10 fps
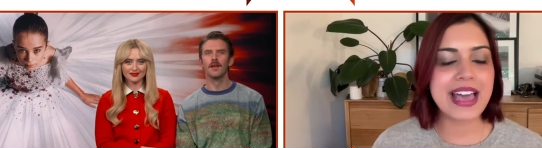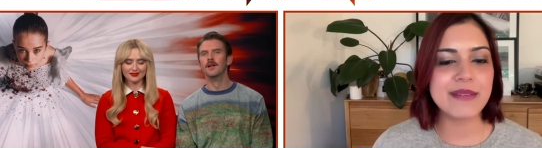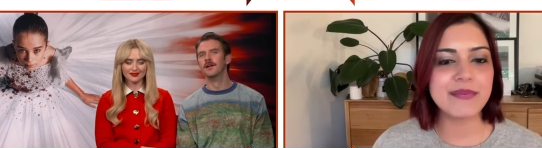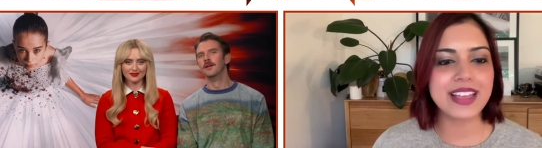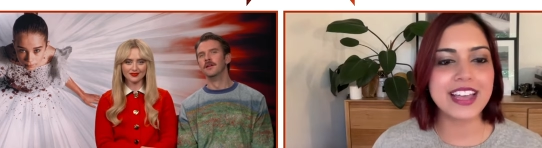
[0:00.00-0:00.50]

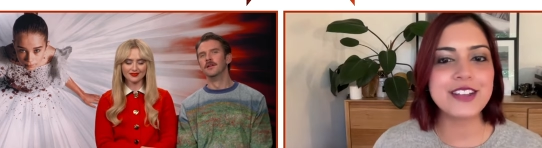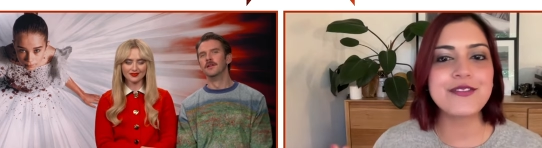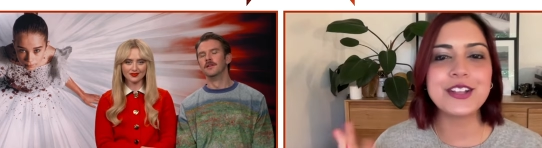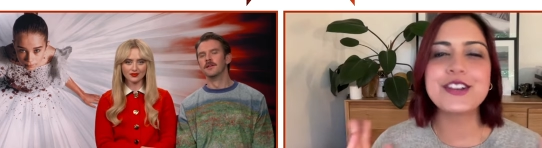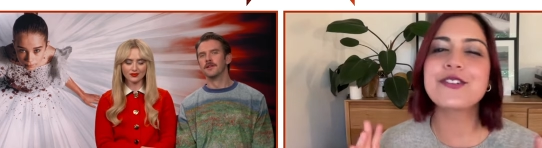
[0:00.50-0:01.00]
Speaker 1: kind of
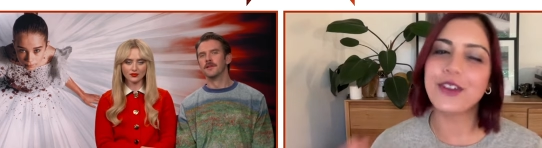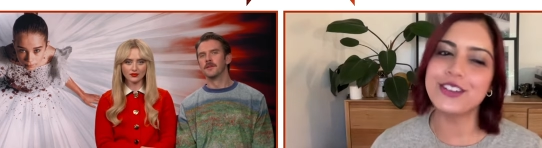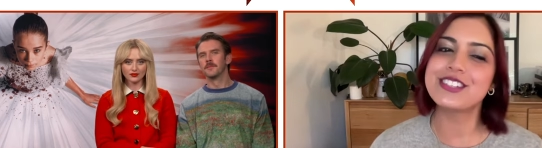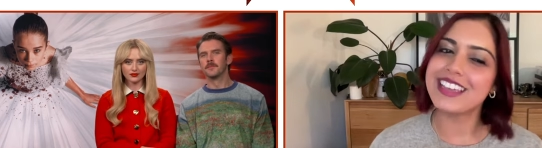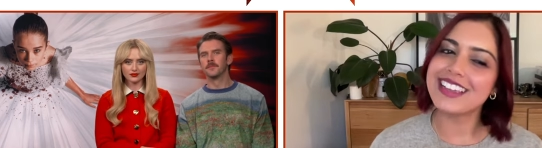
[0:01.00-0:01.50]
a lot of
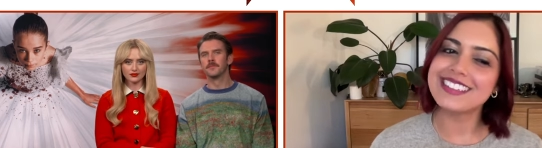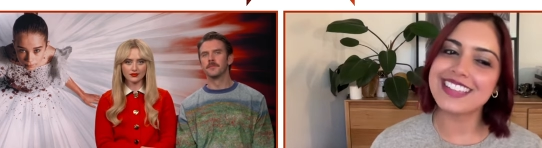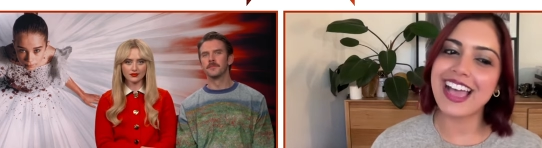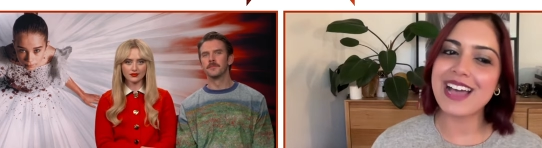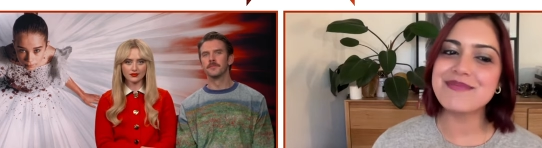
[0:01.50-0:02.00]
gross things
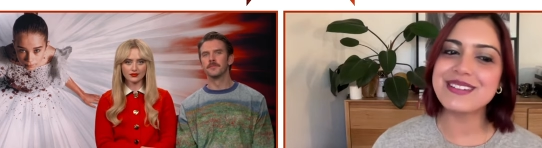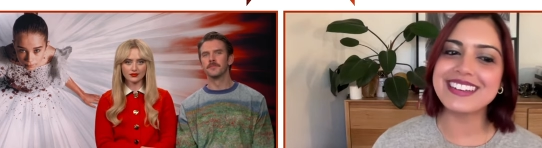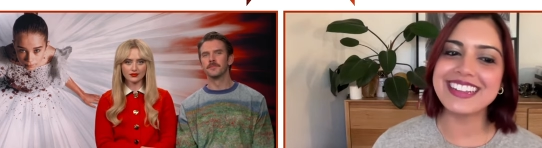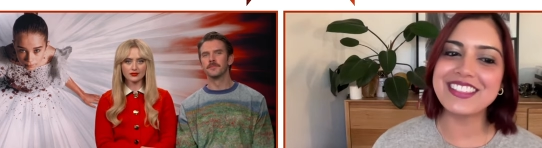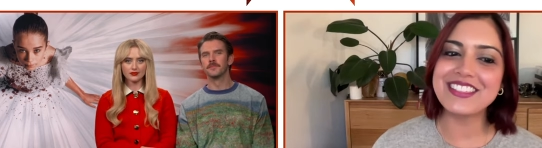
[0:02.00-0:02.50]
that
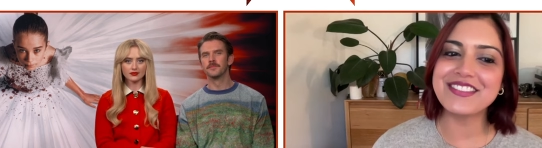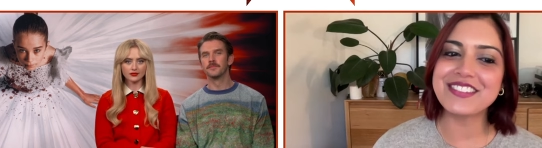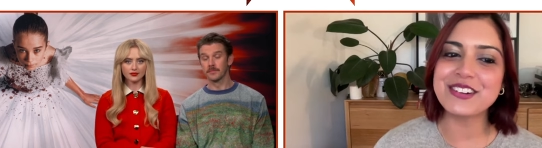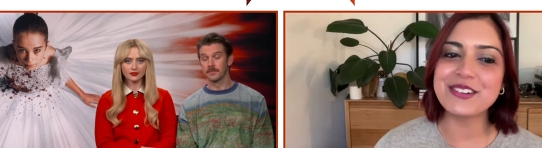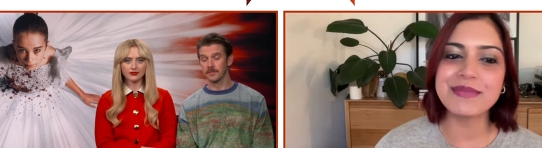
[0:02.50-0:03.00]
happen in the
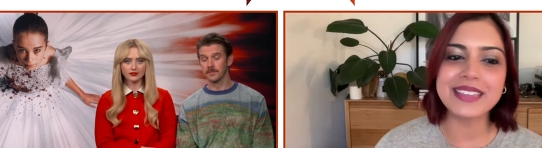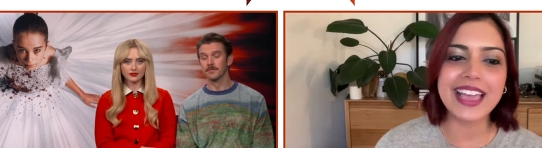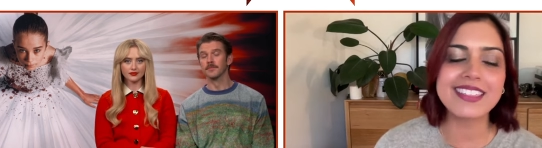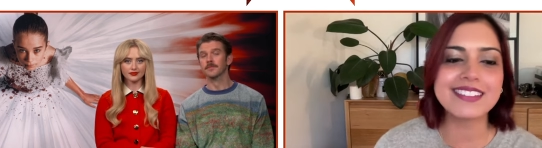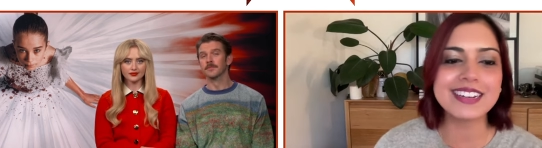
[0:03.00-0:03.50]
film. Kathryn,